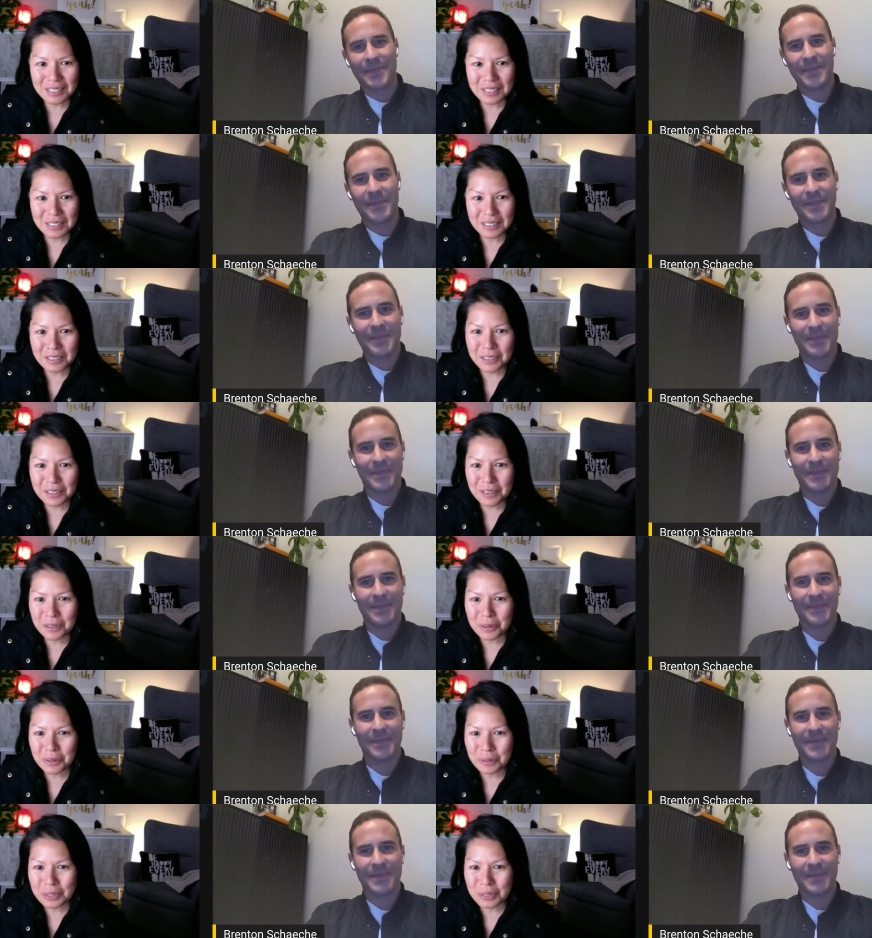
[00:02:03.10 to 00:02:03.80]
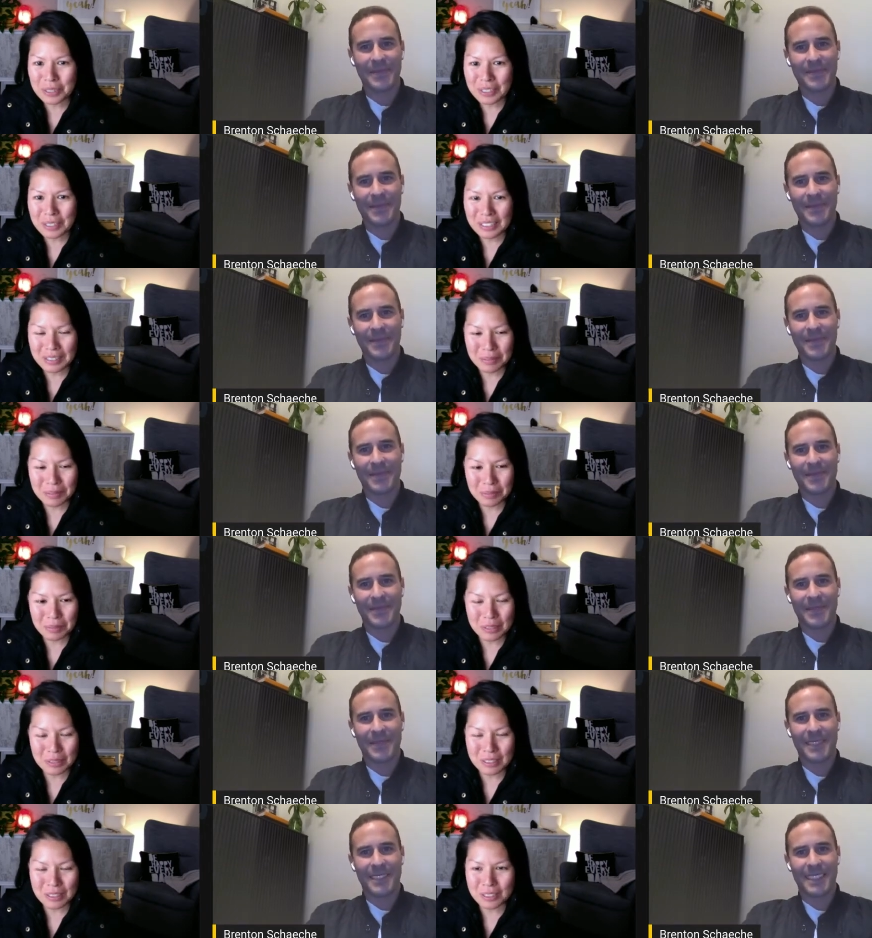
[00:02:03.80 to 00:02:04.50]
Speaker 1: hello.
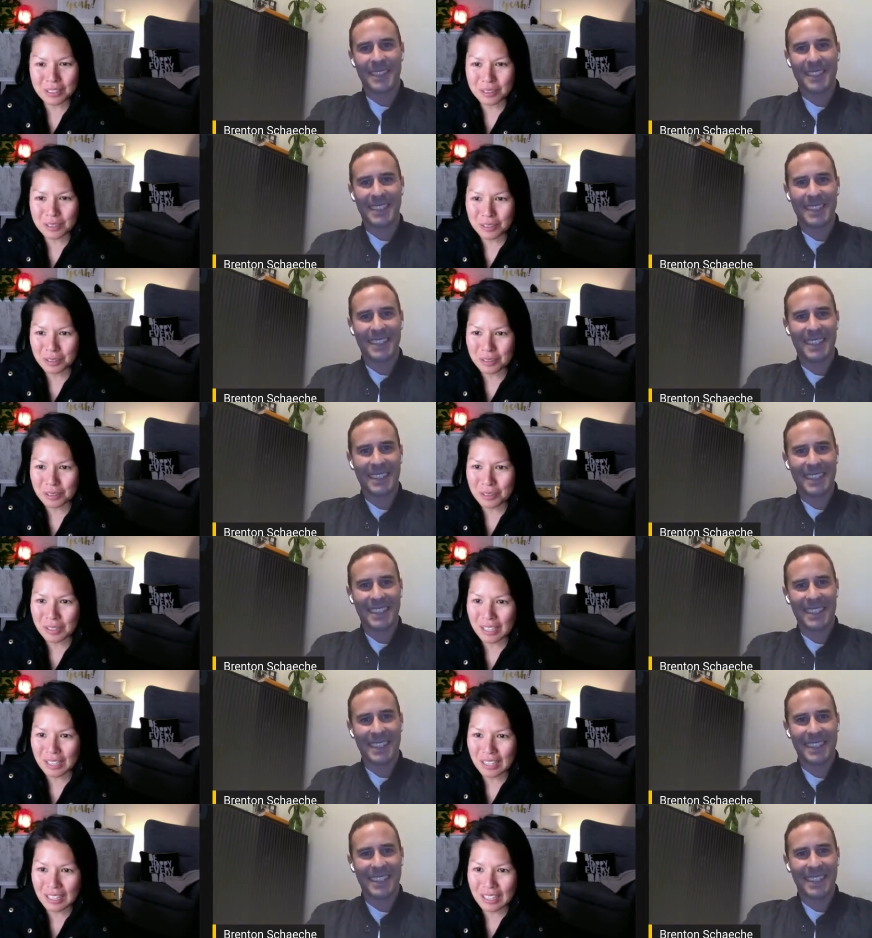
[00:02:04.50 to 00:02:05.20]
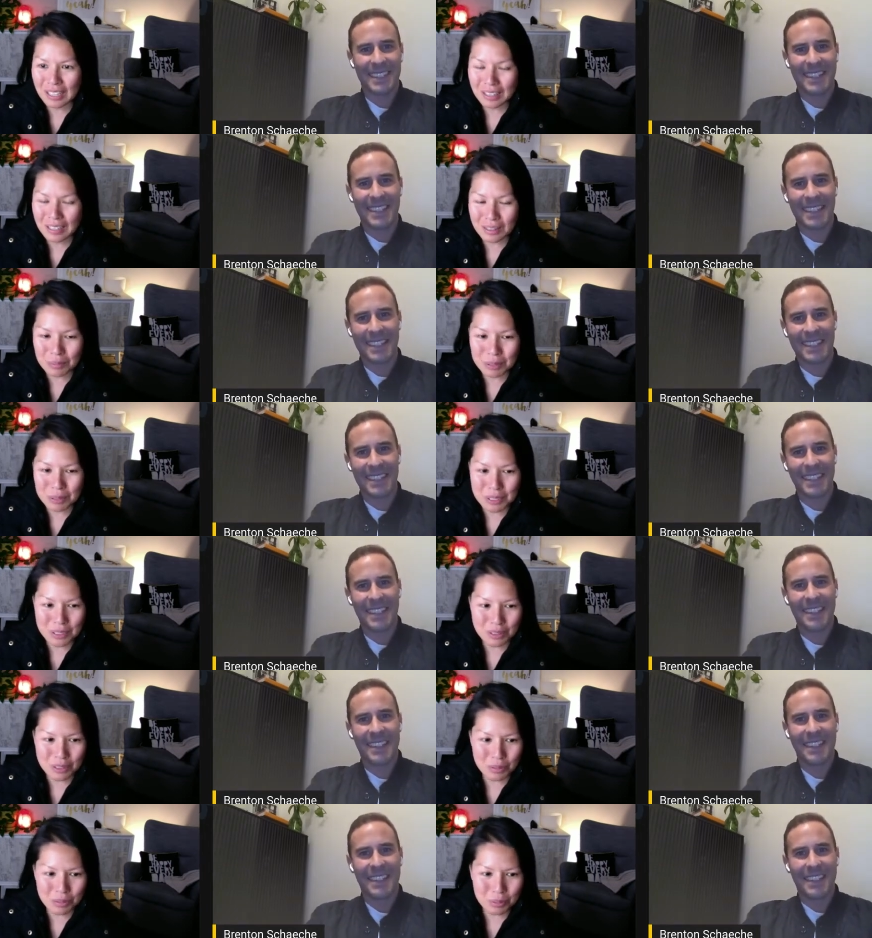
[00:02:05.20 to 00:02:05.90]
Welcome to
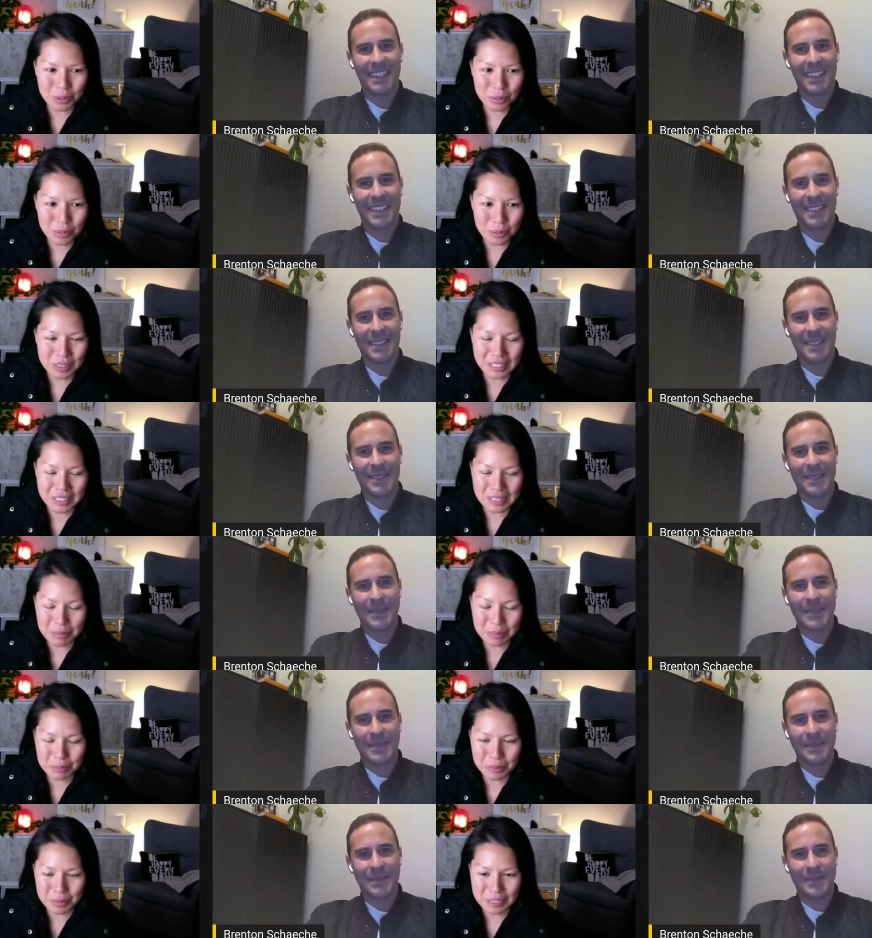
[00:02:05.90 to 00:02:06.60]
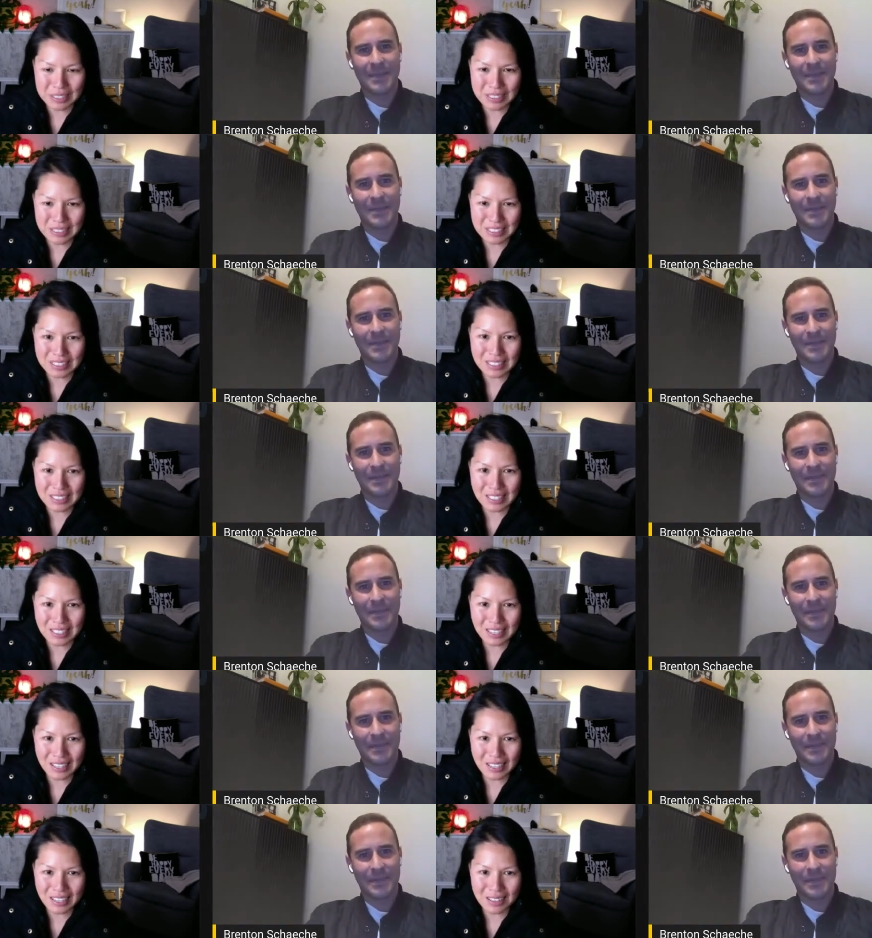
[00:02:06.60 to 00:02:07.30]
the Business of Property,
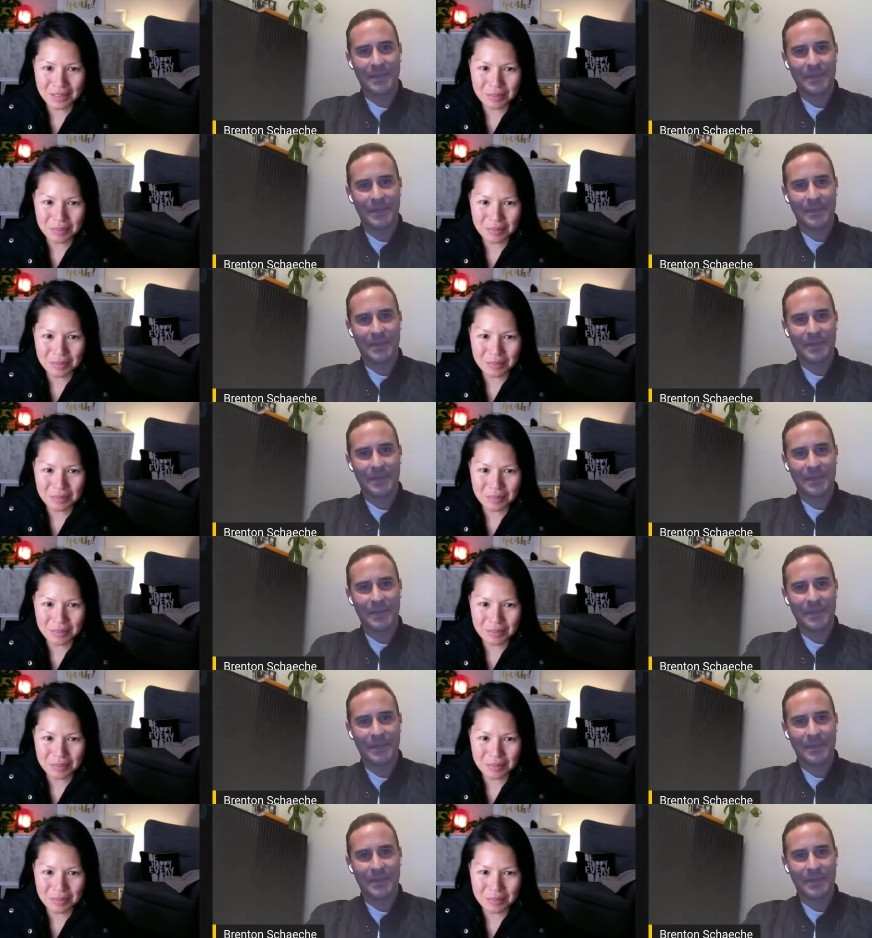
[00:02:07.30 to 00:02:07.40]
Brenton.